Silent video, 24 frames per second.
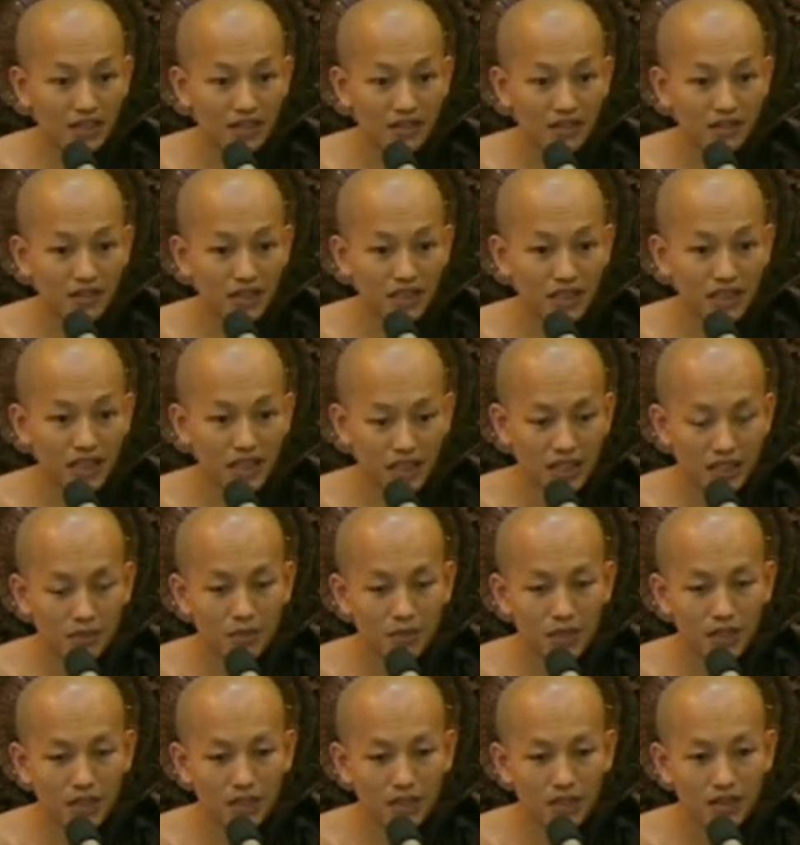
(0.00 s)
He ride the
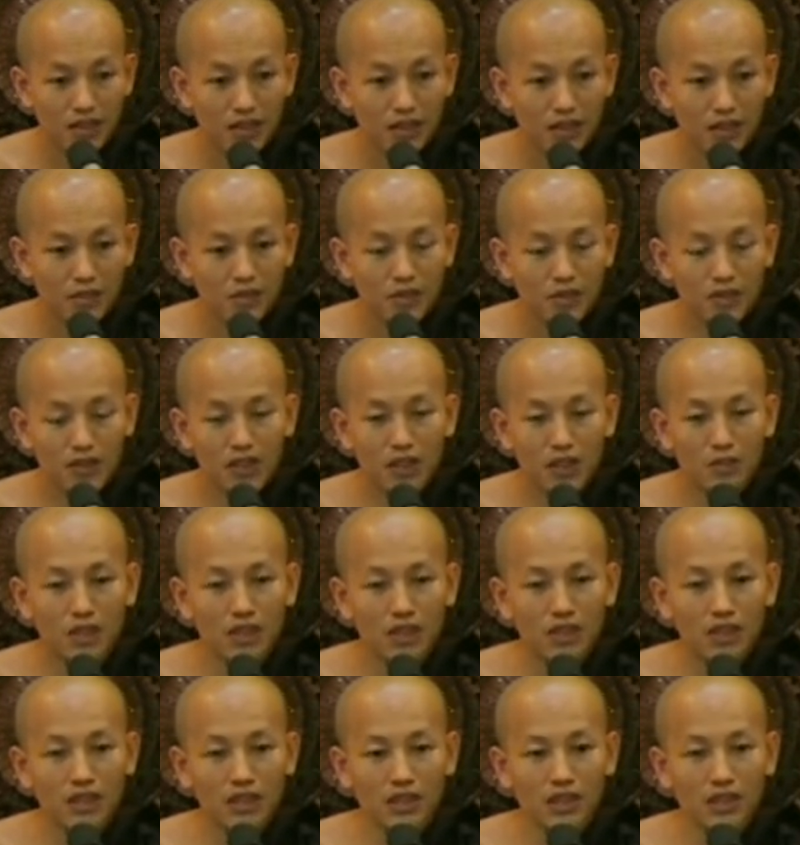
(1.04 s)
elephant. Because
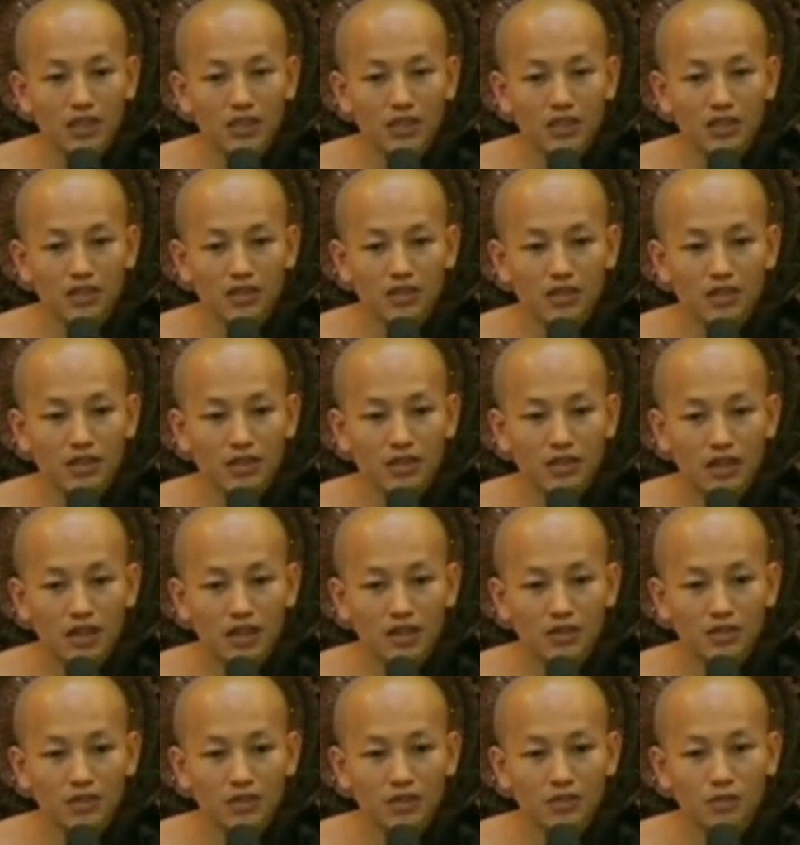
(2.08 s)
many
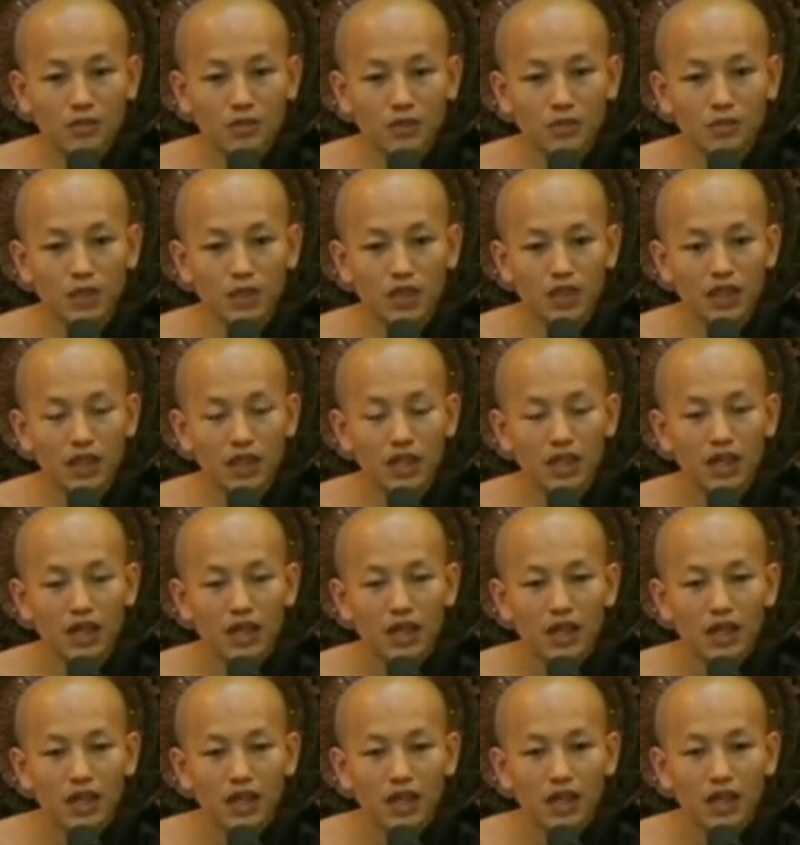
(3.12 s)
country people
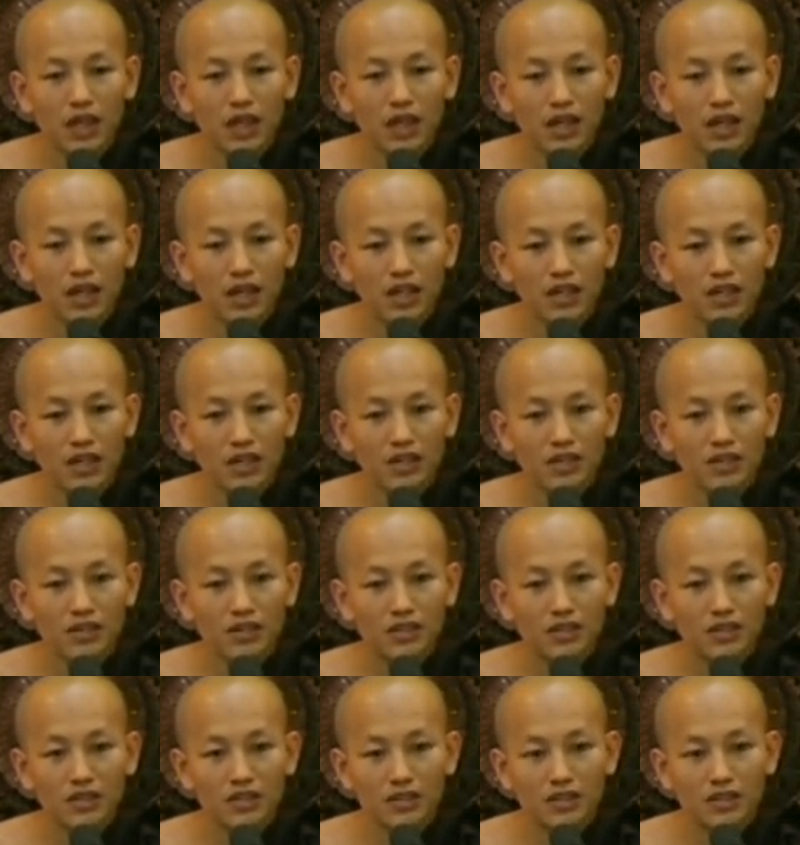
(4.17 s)

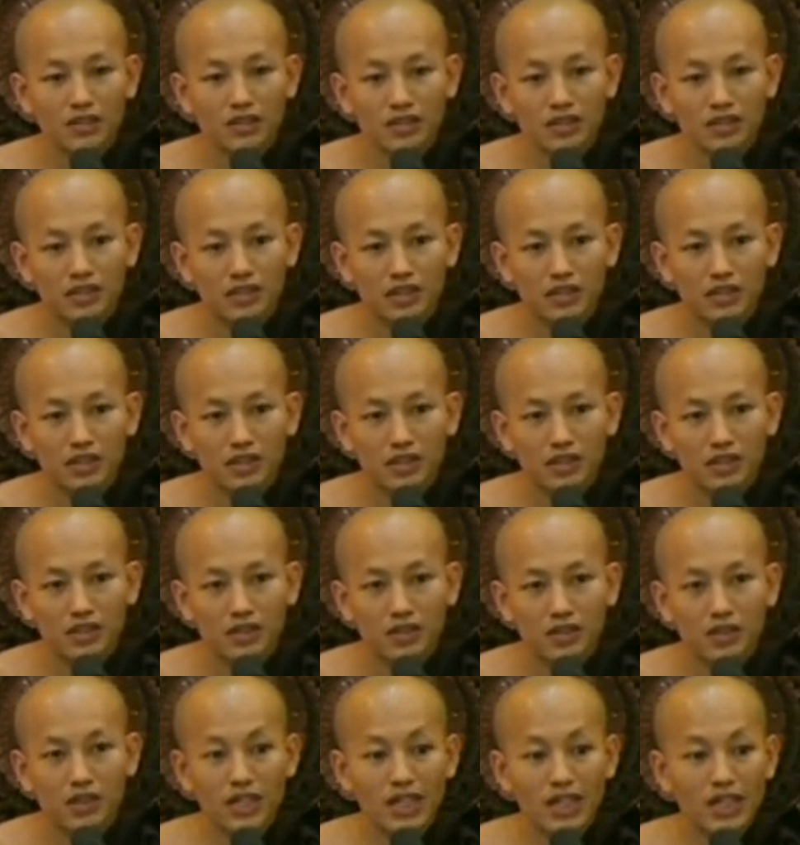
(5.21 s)

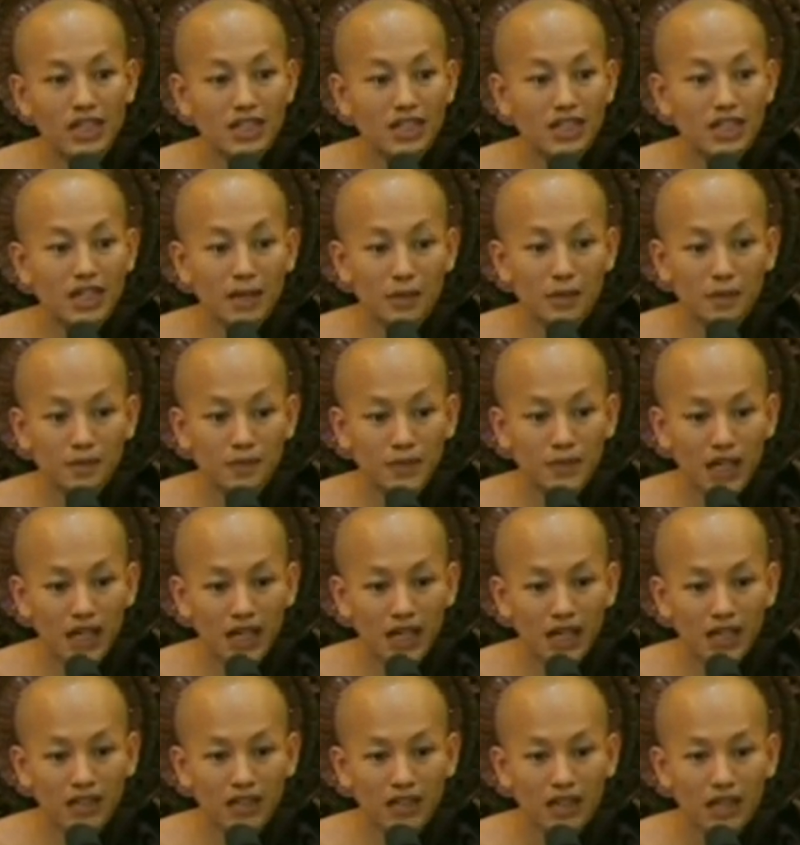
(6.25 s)
look at him
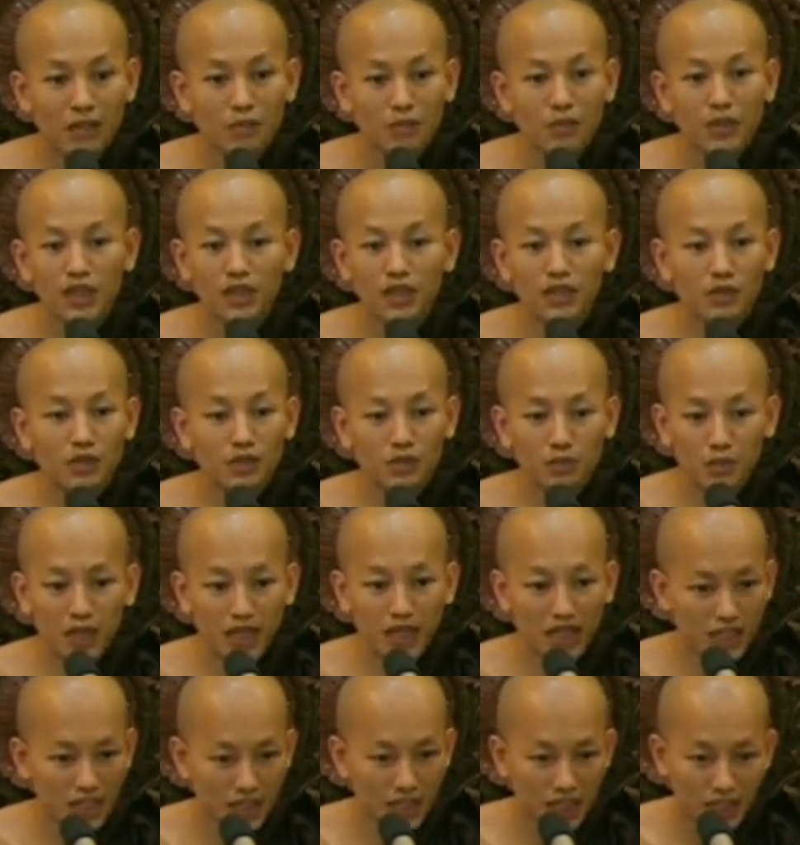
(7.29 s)
and pay
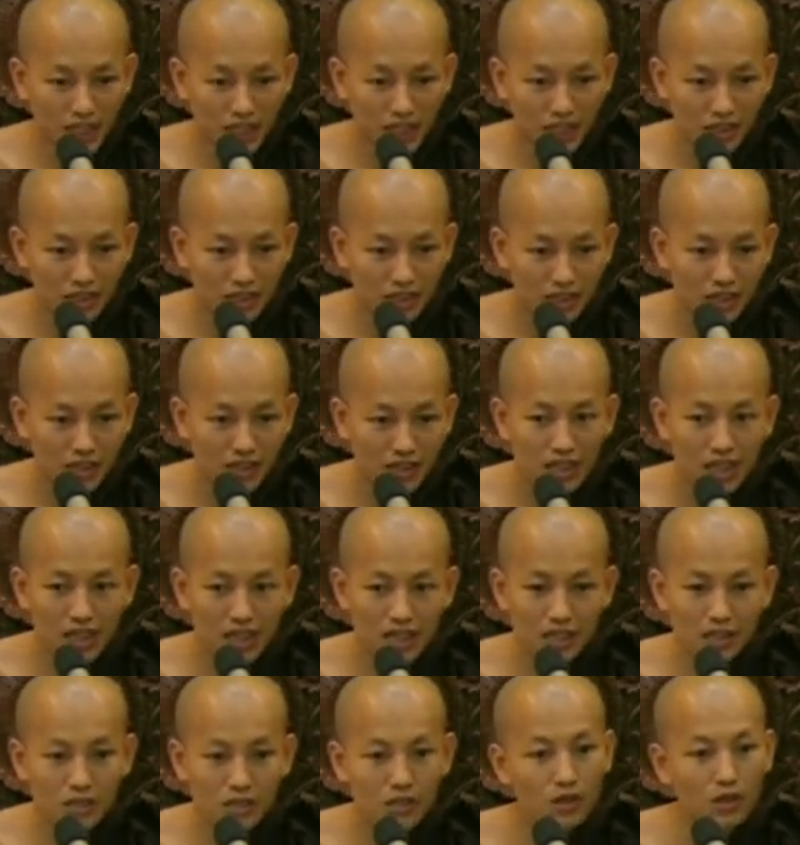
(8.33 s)
respect him. That
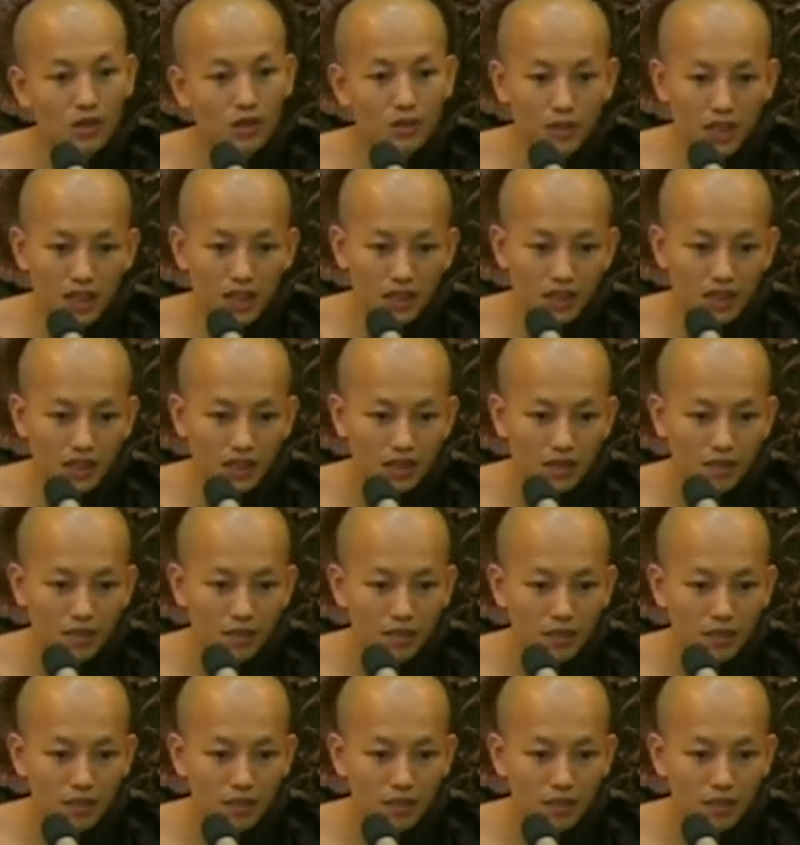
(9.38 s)
is normally.